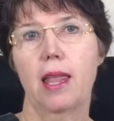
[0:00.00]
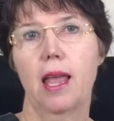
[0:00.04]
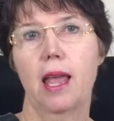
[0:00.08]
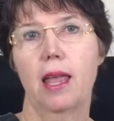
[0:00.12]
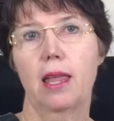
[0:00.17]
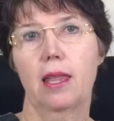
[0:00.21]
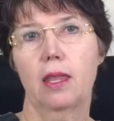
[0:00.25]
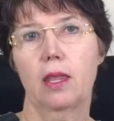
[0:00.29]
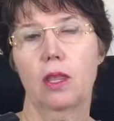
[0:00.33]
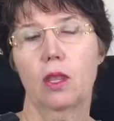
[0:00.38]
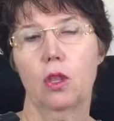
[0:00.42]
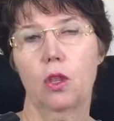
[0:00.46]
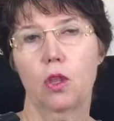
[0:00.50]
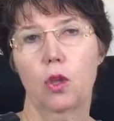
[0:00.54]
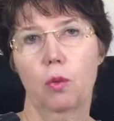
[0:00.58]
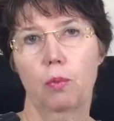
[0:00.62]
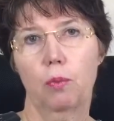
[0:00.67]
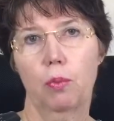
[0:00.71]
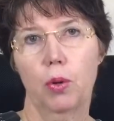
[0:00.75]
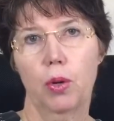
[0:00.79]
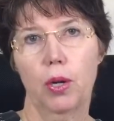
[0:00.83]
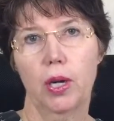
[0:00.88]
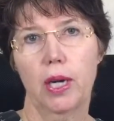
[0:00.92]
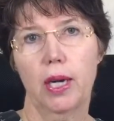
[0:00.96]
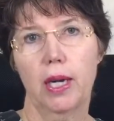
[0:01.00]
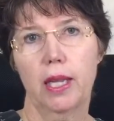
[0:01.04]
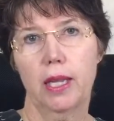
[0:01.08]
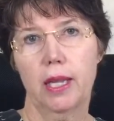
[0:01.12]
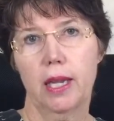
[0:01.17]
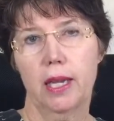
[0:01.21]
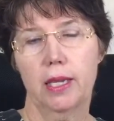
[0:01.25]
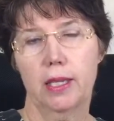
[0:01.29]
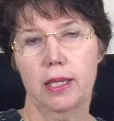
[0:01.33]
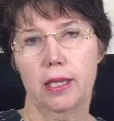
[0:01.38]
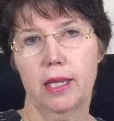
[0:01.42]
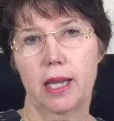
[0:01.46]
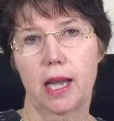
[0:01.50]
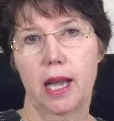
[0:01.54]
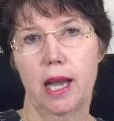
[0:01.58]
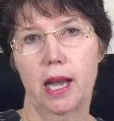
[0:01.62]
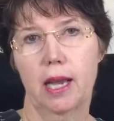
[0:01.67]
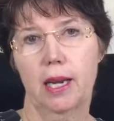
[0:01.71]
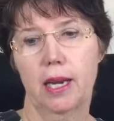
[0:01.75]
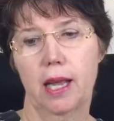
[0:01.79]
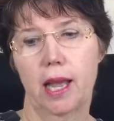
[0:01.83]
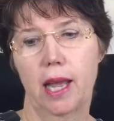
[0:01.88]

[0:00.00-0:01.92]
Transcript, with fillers: then they're putting in the Hasson